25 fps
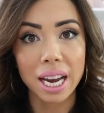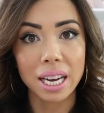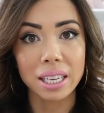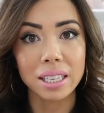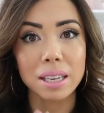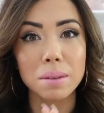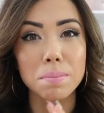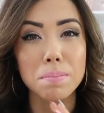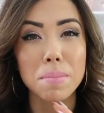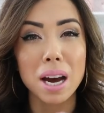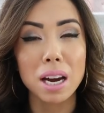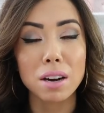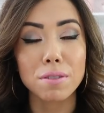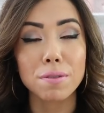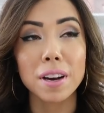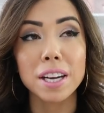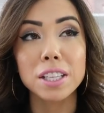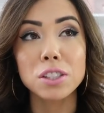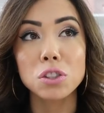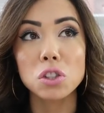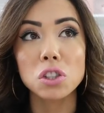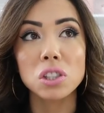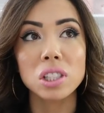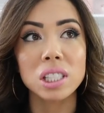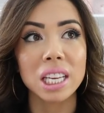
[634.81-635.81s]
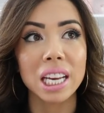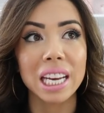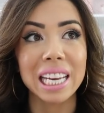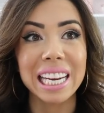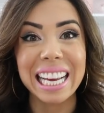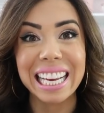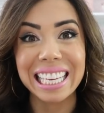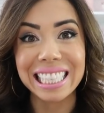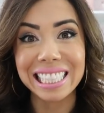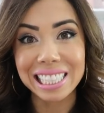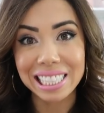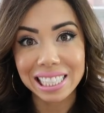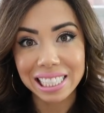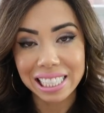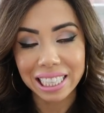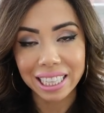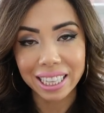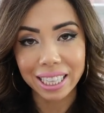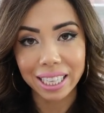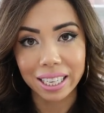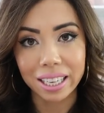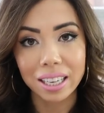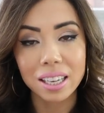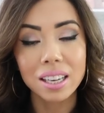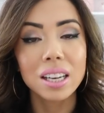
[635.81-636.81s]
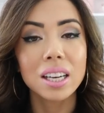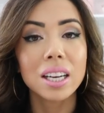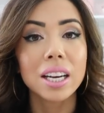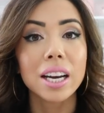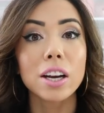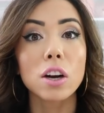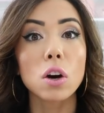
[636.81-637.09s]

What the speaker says: and it mattifies your skin instantly.